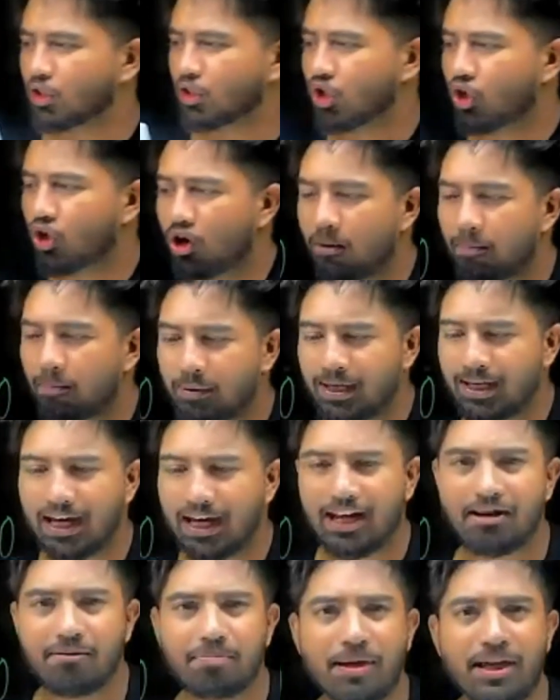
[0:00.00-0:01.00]
Copy
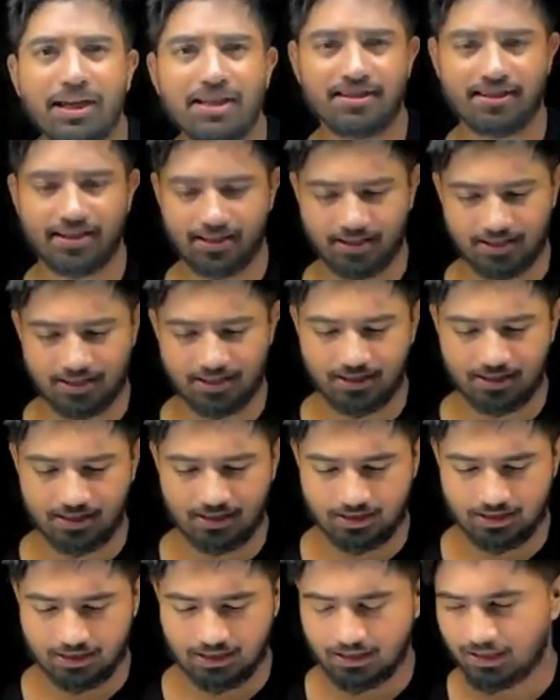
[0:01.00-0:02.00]
and paste it.
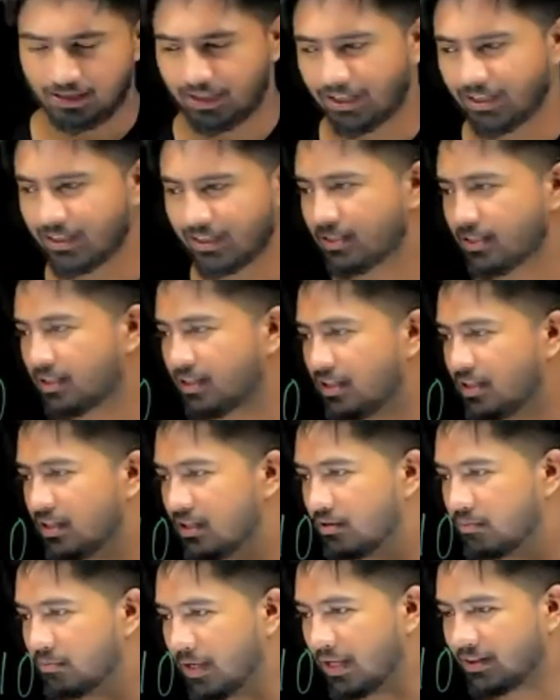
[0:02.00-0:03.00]
Right?
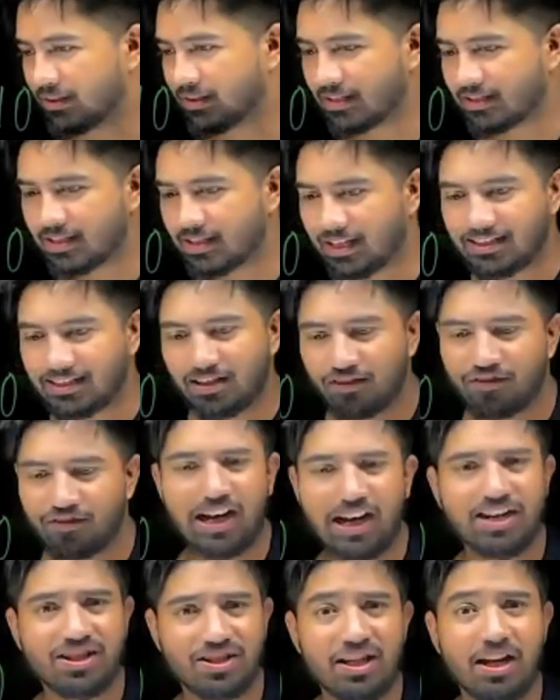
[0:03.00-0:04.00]
Mantissa is the
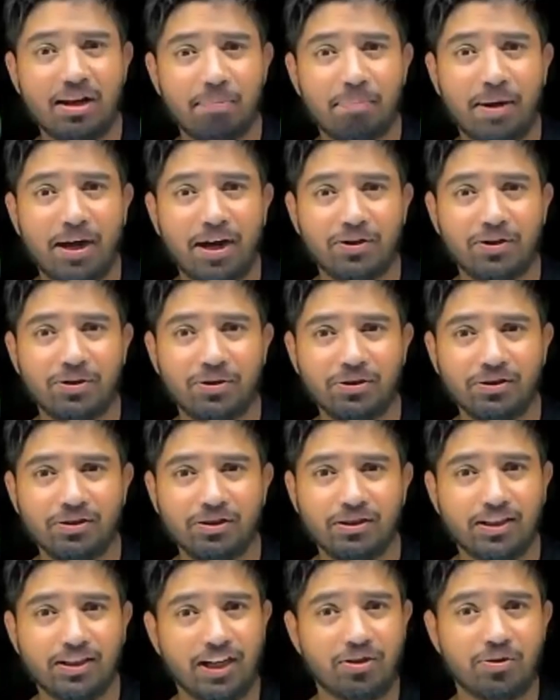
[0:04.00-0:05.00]
fractional part, no?
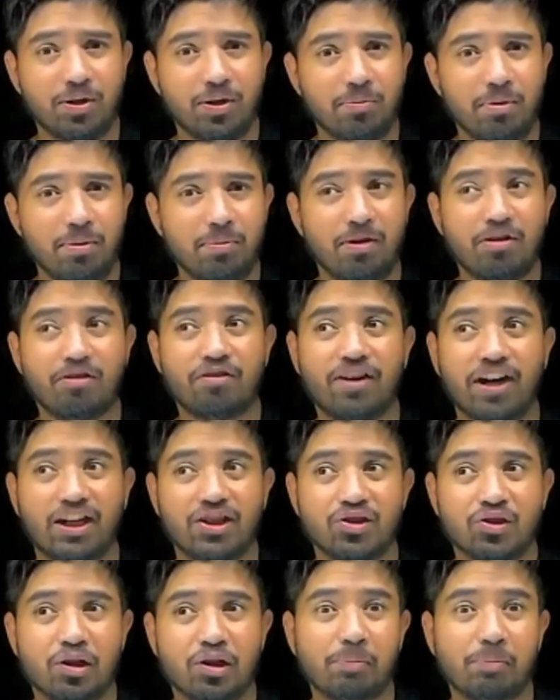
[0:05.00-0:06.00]
Can you remember
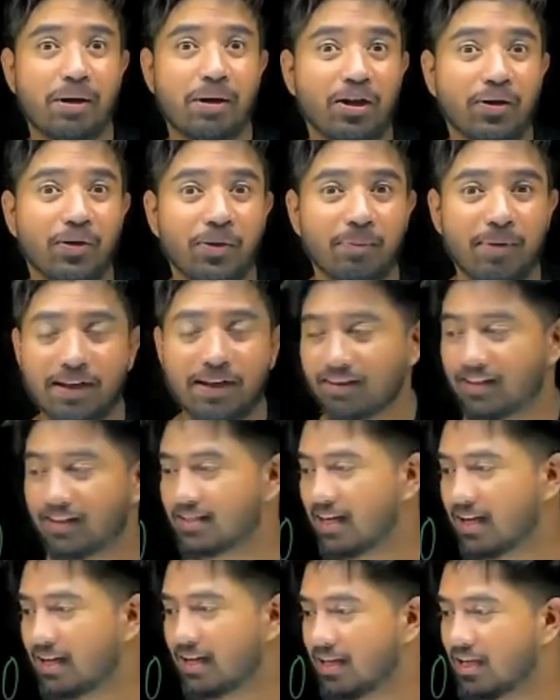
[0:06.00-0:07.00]
fractional part of
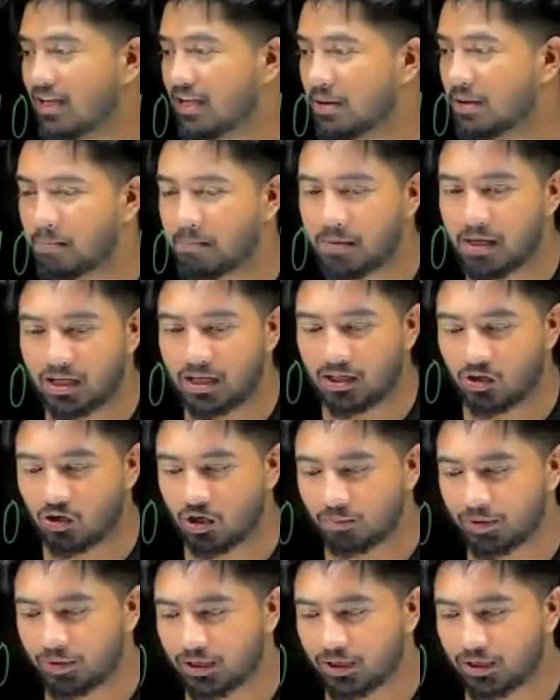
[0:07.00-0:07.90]
mantissa? Make a copy.